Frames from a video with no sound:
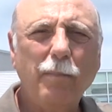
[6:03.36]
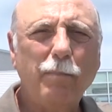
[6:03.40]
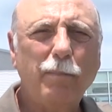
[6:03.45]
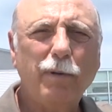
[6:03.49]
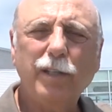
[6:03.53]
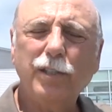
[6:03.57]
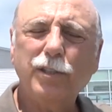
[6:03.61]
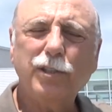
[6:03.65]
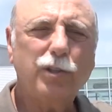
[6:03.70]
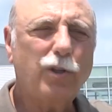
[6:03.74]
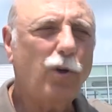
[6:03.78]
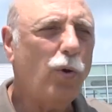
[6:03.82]
but
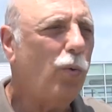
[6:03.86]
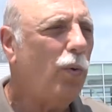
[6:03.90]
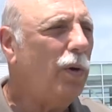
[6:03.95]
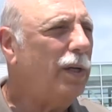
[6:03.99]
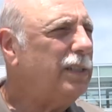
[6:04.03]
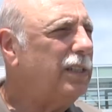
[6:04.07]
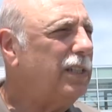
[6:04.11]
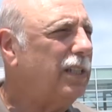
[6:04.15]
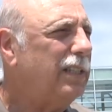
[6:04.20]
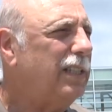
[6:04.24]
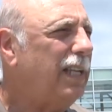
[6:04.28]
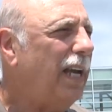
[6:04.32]
it's
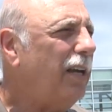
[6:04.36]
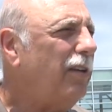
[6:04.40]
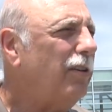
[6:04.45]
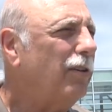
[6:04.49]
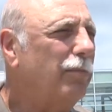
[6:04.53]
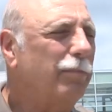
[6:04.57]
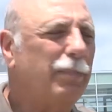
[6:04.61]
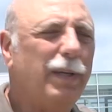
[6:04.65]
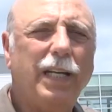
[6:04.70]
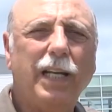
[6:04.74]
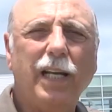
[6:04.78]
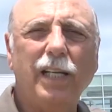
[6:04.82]

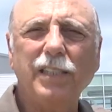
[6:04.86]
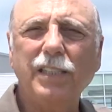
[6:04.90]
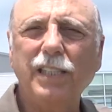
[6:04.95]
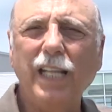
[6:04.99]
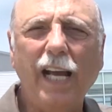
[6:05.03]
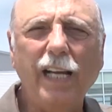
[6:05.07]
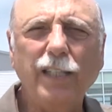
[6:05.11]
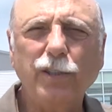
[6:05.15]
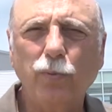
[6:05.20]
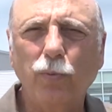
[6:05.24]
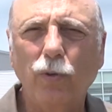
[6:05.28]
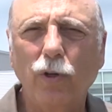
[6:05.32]
coincidental because
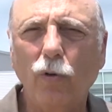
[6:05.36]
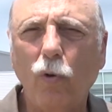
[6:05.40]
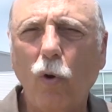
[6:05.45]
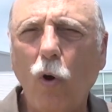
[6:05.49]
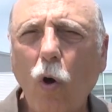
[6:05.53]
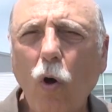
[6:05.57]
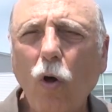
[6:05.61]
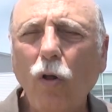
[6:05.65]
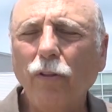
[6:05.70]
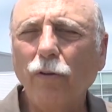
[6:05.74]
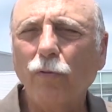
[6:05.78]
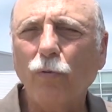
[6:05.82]
that's what
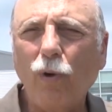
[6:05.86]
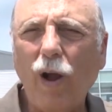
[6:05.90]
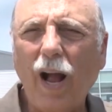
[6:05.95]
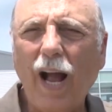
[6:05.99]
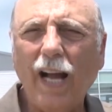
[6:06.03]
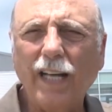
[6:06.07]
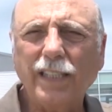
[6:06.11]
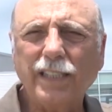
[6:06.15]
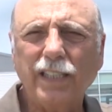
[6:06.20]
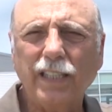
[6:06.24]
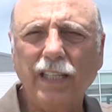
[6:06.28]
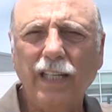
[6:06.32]
all the
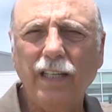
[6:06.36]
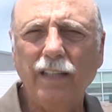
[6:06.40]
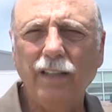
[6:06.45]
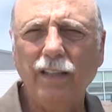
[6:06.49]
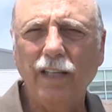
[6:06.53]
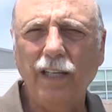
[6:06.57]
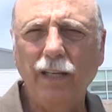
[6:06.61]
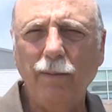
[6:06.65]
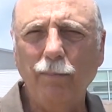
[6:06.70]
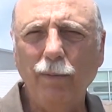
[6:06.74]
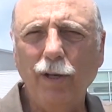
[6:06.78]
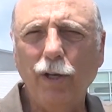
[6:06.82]
rocks in
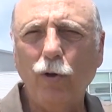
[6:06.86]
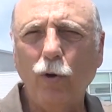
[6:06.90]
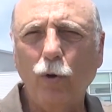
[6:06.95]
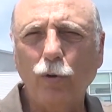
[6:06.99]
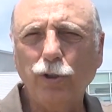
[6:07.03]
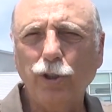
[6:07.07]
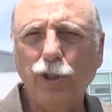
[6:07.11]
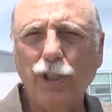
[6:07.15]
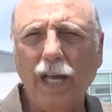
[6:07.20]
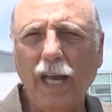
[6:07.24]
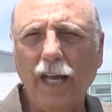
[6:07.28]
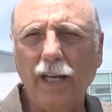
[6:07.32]
the
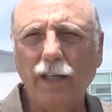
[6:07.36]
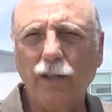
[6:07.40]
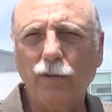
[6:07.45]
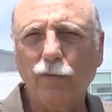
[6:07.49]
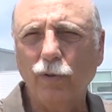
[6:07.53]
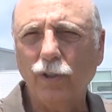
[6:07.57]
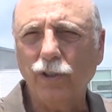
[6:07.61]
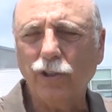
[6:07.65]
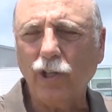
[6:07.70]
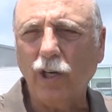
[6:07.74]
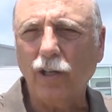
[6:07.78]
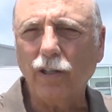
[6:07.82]
mid-oceanic
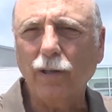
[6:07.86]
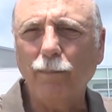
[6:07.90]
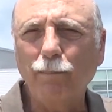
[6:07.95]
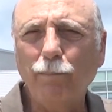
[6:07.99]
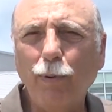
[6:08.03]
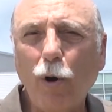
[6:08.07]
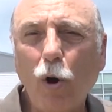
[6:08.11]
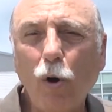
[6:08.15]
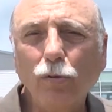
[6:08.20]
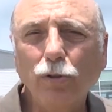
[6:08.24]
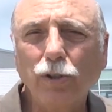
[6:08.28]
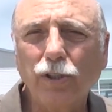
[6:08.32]
ridge are
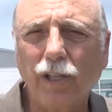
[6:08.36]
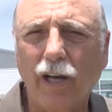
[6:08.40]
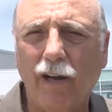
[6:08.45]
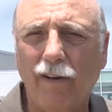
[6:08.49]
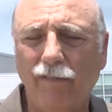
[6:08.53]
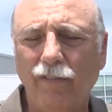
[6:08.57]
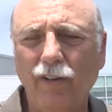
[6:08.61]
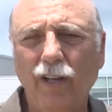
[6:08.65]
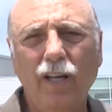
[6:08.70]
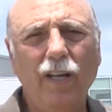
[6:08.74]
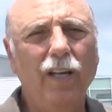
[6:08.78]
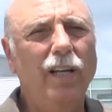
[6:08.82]
composed
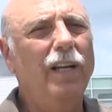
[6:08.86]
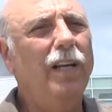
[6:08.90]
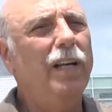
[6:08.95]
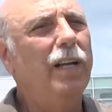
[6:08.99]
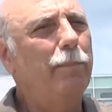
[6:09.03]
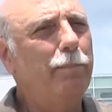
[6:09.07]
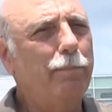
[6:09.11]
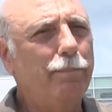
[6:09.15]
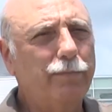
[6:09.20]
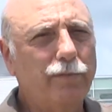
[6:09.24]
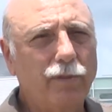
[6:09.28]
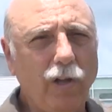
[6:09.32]
of.
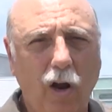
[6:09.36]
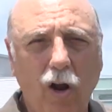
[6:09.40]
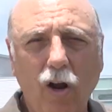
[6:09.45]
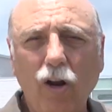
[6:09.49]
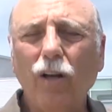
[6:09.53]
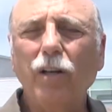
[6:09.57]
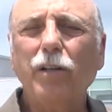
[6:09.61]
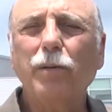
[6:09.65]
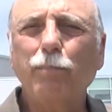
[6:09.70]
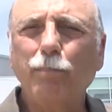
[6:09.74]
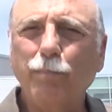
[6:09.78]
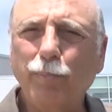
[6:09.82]

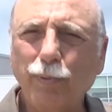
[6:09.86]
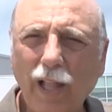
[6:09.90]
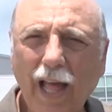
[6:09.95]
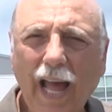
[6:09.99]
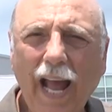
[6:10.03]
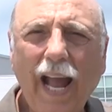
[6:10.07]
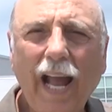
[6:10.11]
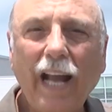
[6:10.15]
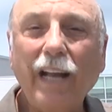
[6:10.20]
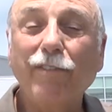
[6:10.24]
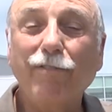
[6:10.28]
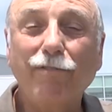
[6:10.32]
Dark,
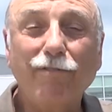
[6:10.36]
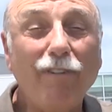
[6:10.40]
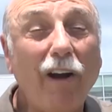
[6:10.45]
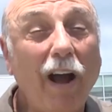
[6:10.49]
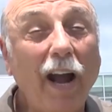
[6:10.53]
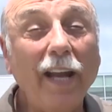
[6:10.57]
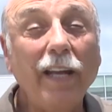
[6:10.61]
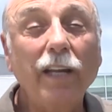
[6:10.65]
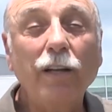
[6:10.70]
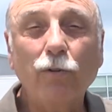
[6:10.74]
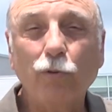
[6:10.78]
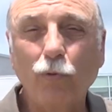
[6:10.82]
black,
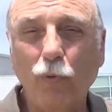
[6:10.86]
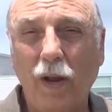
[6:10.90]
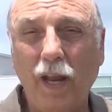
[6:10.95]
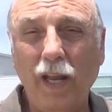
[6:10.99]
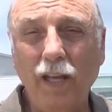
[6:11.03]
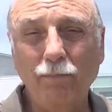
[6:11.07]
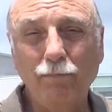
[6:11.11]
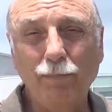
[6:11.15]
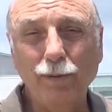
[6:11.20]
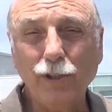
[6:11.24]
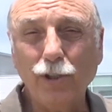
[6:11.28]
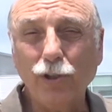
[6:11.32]

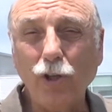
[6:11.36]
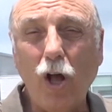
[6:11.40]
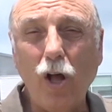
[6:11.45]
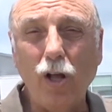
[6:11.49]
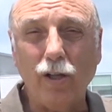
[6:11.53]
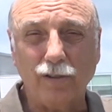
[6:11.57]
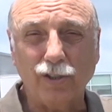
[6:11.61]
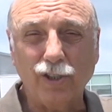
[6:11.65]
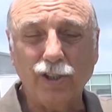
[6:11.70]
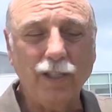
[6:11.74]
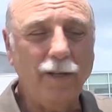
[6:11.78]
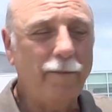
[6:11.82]
fine-grained
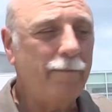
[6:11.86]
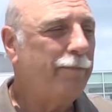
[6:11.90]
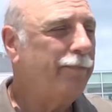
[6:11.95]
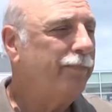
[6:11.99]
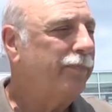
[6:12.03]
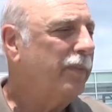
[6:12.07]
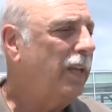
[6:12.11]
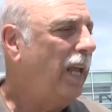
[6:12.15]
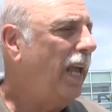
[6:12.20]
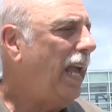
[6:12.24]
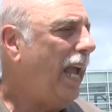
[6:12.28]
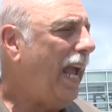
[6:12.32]
basalts.
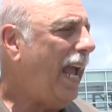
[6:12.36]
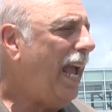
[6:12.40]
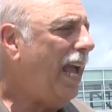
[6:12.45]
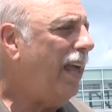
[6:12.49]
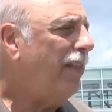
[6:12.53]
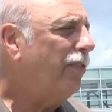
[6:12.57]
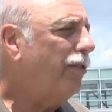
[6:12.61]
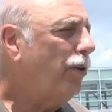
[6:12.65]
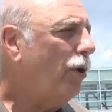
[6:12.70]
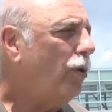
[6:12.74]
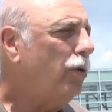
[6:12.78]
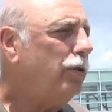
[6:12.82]

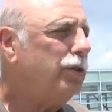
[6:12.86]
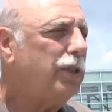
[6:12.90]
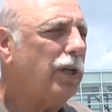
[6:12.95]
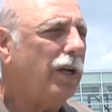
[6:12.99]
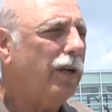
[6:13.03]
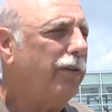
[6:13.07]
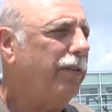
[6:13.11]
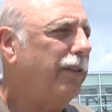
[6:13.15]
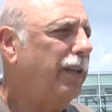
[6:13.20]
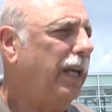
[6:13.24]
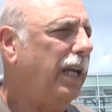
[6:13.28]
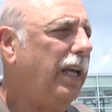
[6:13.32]
And those
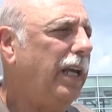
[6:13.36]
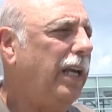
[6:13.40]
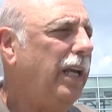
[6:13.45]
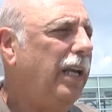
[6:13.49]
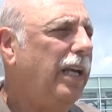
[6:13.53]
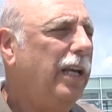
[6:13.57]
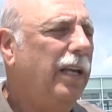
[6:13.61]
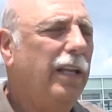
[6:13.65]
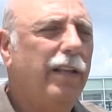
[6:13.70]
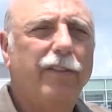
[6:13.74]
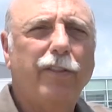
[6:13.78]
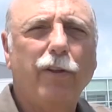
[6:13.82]
are the
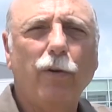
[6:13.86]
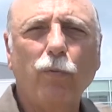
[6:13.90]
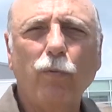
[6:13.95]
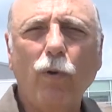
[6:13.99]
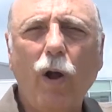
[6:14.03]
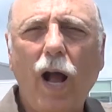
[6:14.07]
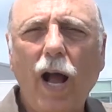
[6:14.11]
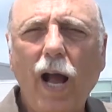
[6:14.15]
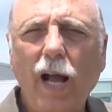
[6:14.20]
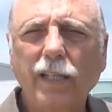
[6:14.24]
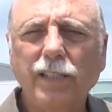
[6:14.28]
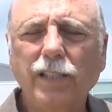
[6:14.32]

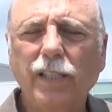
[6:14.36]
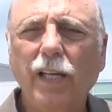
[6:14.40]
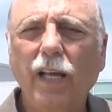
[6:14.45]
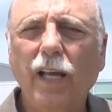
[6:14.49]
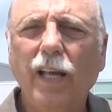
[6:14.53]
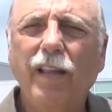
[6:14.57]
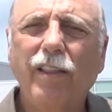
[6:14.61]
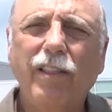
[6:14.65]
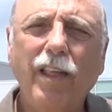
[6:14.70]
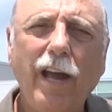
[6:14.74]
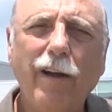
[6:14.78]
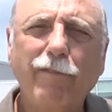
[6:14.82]
rocks
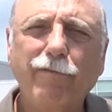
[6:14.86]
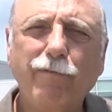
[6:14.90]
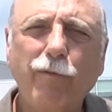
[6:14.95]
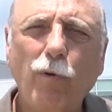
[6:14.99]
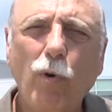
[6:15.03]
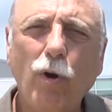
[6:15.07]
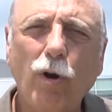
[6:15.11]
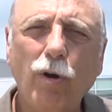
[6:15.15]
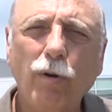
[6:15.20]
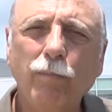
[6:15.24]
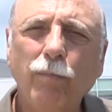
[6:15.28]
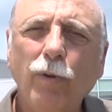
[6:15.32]
that
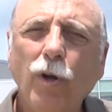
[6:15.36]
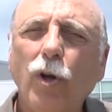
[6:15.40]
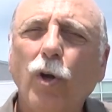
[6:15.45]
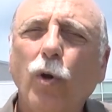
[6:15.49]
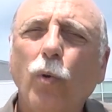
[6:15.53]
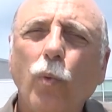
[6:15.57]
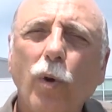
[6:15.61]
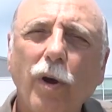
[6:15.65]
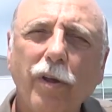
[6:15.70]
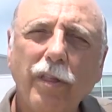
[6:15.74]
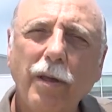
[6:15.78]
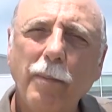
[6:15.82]
form
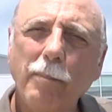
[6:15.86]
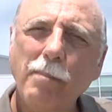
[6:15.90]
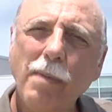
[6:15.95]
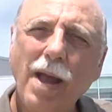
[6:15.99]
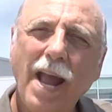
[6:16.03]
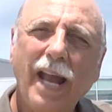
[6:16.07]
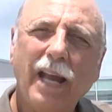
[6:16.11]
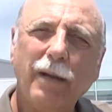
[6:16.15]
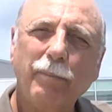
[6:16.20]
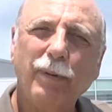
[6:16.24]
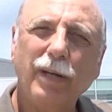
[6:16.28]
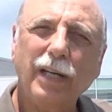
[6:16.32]
where the
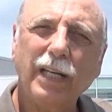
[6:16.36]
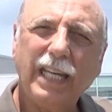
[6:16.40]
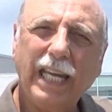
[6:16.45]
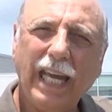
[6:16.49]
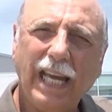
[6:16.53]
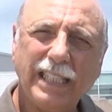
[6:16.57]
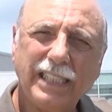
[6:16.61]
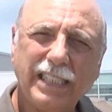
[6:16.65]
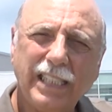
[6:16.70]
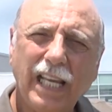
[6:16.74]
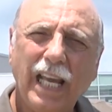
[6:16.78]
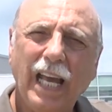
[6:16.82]
magma
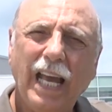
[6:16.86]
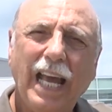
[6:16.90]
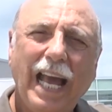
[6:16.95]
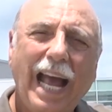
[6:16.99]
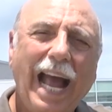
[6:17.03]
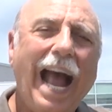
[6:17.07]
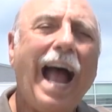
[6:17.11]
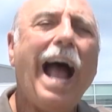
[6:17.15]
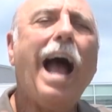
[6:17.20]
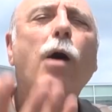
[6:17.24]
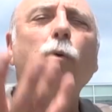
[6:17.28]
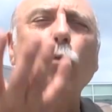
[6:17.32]
gets
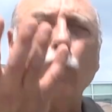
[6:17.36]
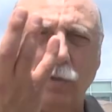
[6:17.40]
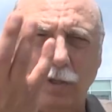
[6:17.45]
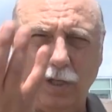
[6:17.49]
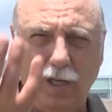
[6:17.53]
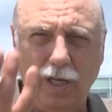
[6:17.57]
out